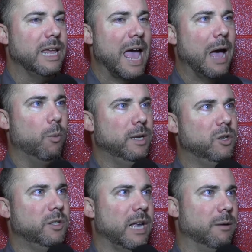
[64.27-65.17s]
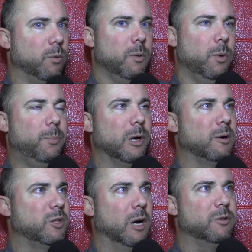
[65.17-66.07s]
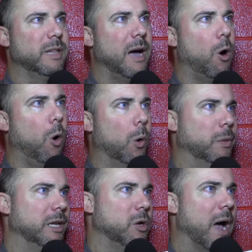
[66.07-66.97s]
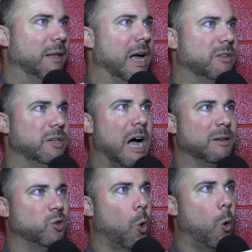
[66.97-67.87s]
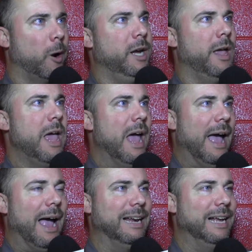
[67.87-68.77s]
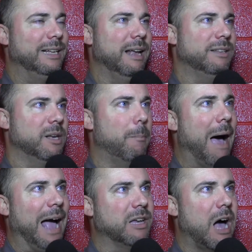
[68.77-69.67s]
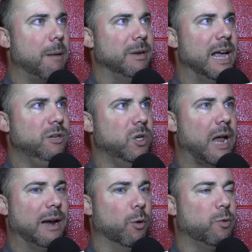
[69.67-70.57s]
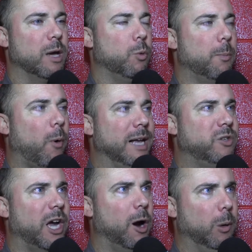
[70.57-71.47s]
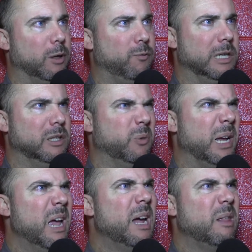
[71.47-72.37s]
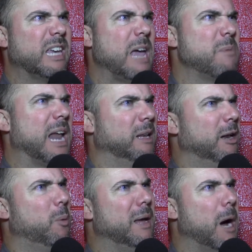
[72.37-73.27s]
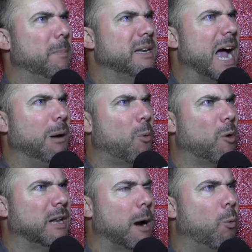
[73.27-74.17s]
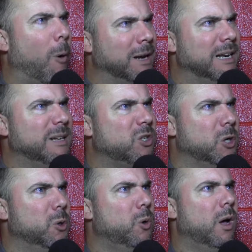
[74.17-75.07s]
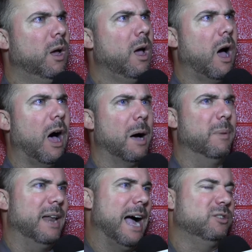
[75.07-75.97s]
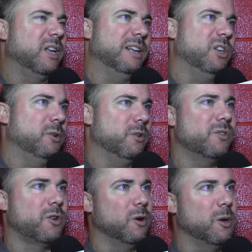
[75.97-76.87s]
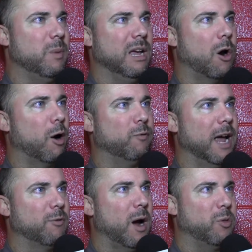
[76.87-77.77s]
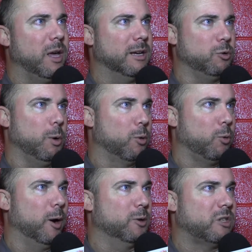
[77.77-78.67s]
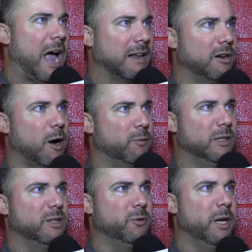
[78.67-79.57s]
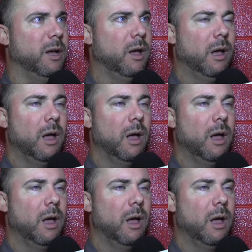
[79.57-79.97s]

Yeah, we just and we, we put ourselves in that hole, and then you add that to not scoring and it, it's a bad combination. I don't think we played terrible defensively. The game got a little bit up and down more than I wanted it to, uh, but actually that turned turned to be in our favor, I think, because we were real stagnant offensively.